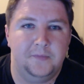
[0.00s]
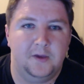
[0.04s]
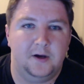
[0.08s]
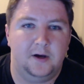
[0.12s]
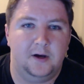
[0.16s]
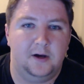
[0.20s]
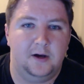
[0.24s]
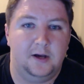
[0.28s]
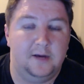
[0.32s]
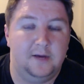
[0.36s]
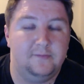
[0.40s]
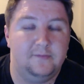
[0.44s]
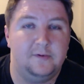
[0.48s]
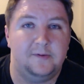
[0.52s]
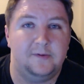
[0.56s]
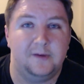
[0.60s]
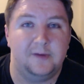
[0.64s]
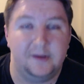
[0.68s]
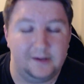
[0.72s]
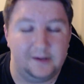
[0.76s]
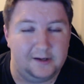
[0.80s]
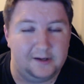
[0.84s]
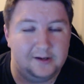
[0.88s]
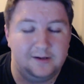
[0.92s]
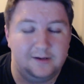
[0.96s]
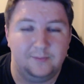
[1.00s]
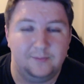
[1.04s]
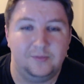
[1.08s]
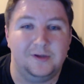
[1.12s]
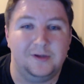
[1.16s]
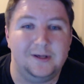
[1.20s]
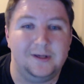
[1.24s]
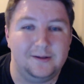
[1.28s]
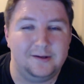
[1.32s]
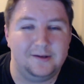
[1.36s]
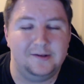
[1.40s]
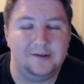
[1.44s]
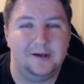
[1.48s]
Uh, everything, get it
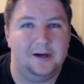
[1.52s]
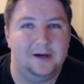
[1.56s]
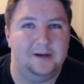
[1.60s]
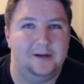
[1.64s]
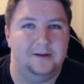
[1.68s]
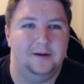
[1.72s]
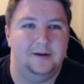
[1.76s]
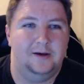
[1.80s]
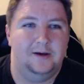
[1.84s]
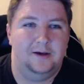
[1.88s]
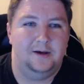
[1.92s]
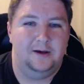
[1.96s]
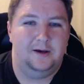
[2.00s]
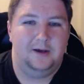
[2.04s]
completely done,